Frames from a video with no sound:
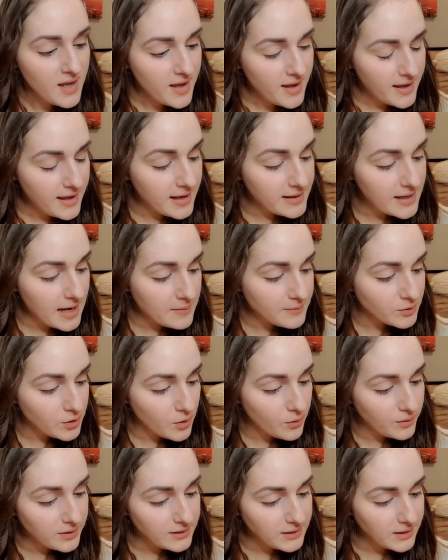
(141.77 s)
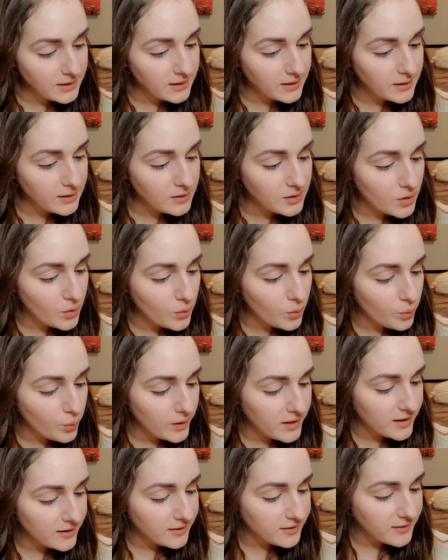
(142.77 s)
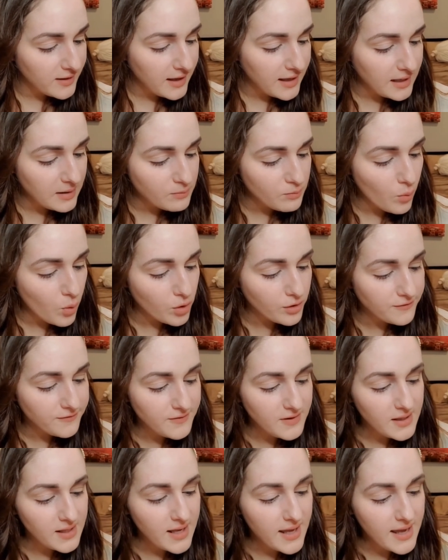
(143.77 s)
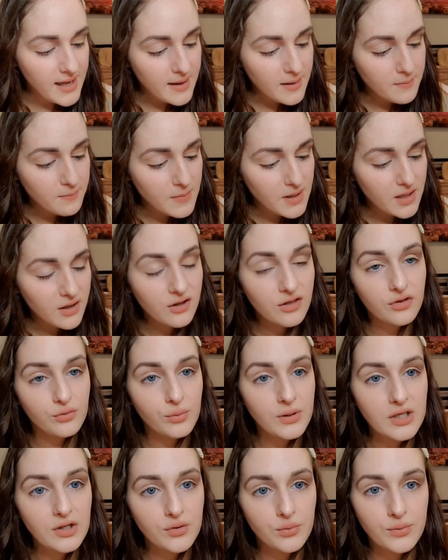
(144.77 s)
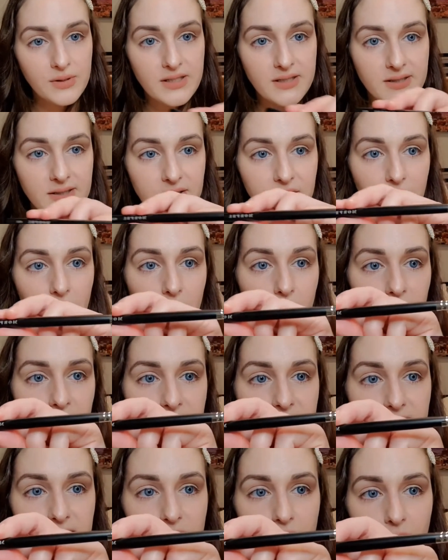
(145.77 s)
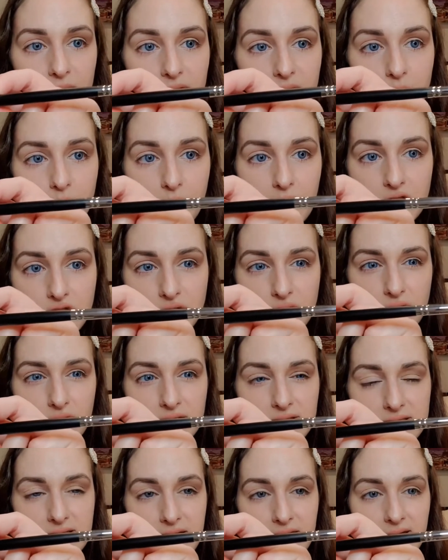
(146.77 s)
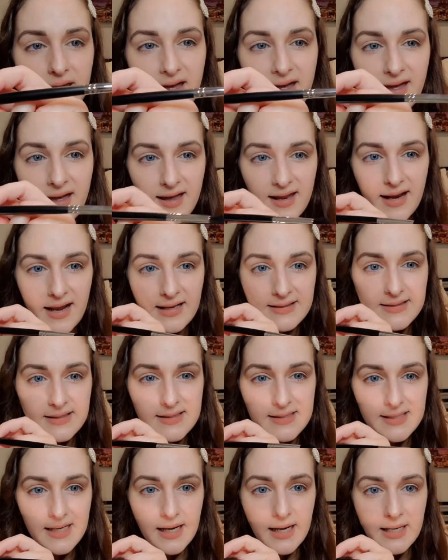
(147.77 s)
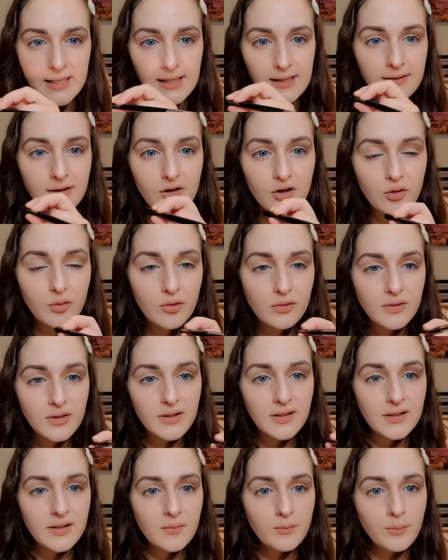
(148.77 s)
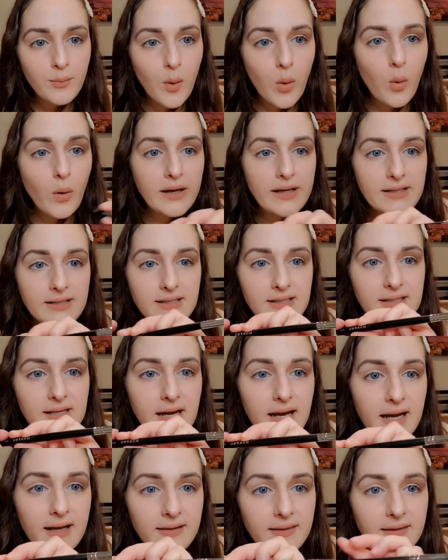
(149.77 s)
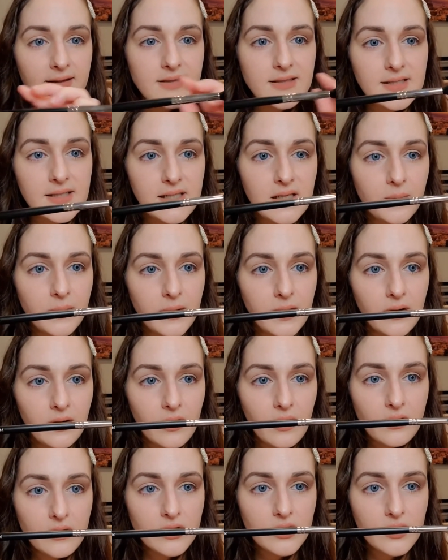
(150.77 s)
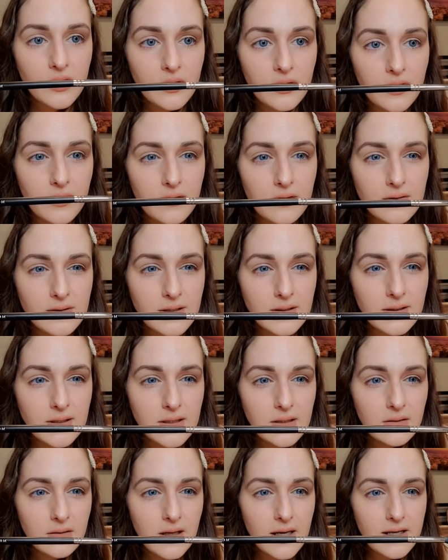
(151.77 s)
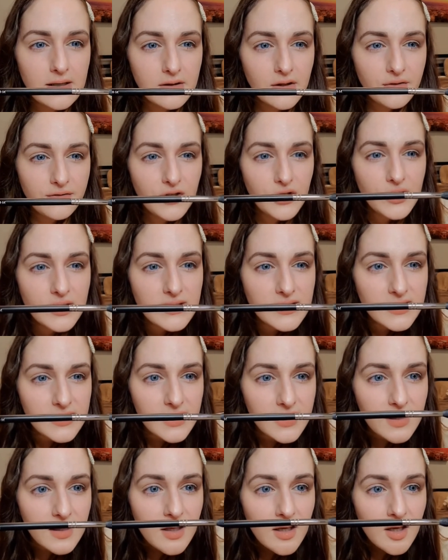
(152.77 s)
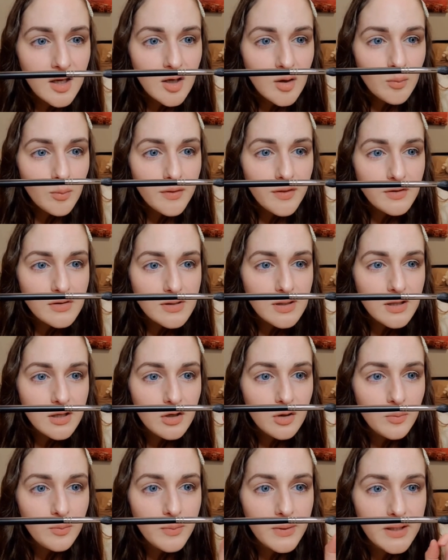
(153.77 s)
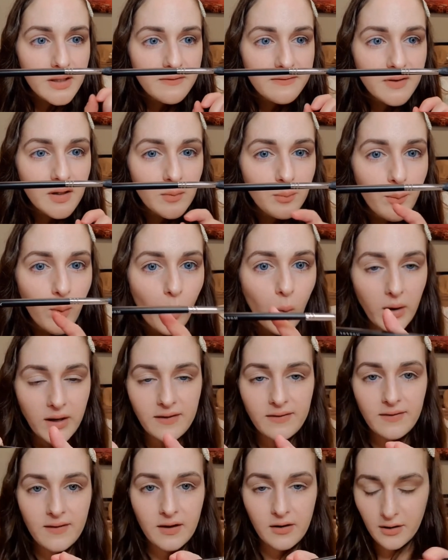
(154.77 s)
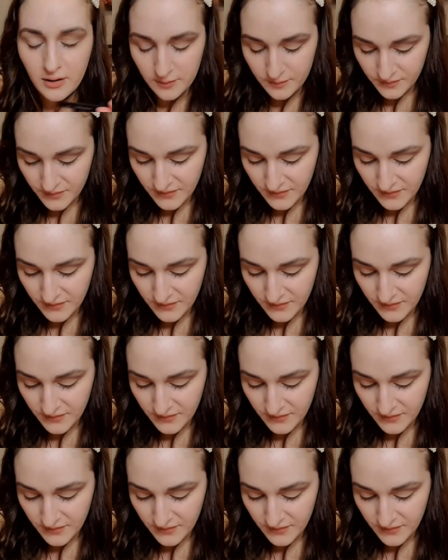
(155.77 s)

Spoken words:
And I'm going in with a Morphe M330. This is what the brush looks like. It has a tiny little point at the tip here. I'll show you. There's a little, I don't know if you can see it, but there's a little bit of a point there.